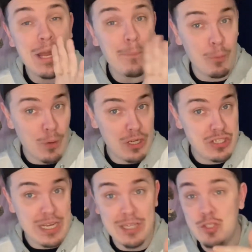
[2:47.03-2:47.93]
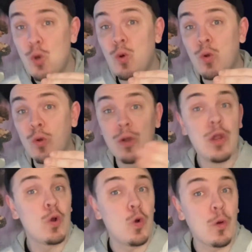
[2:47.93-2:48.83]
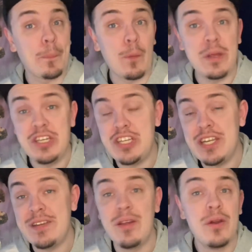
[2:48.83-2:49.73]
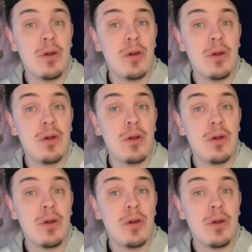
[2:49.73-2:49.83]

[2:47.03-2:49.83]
project or corporation